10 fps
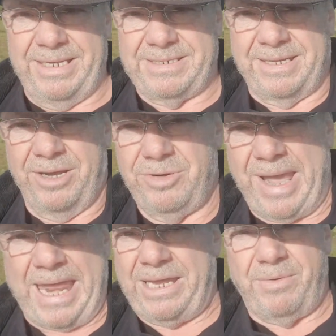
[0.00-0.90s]
to go
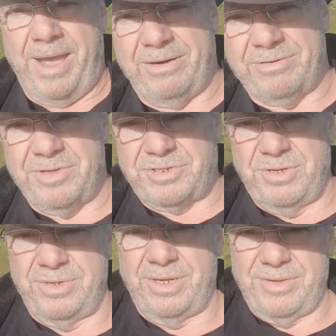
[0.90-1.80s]
anywhere, and the
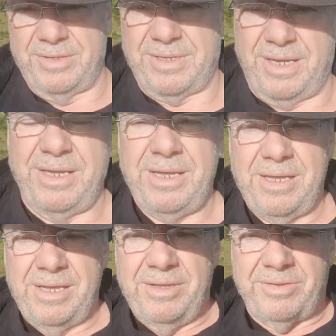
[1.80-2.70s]
sooner that
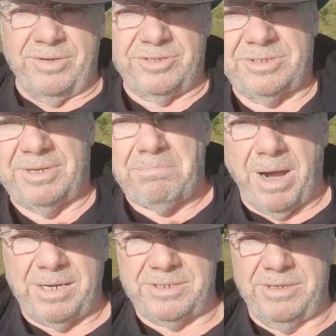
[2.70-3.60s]
those
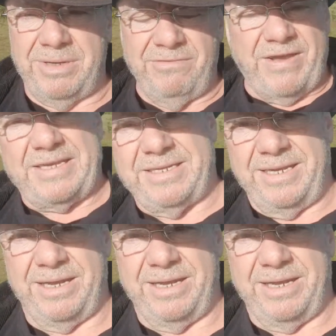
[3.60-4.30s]
mugs who invested in